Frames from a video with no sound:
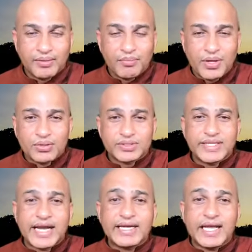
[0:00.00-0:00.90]
Because
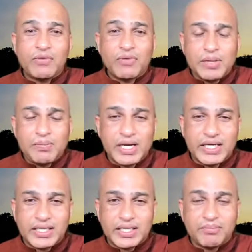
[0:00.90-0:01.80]
that
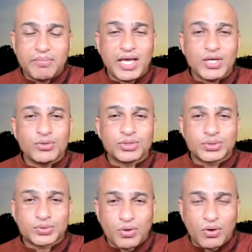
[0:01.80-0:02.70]
availability make you
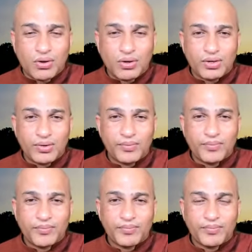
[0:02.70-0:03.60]
strong.
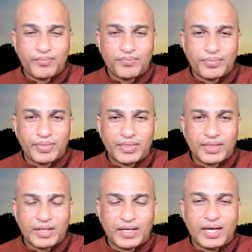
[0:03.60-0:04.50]

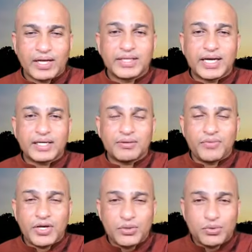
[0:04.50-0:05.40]
And that
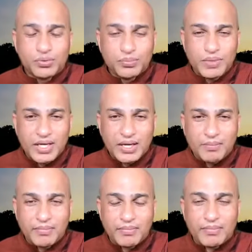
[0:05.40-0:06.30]
when you
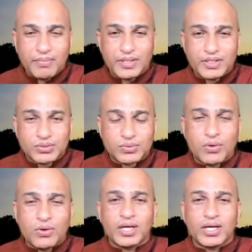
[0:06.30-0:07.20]
become
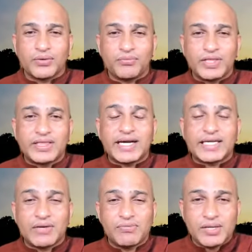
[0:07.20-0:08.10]
stronger with
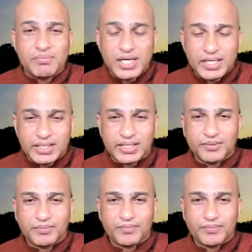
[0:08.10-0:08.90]
that availability,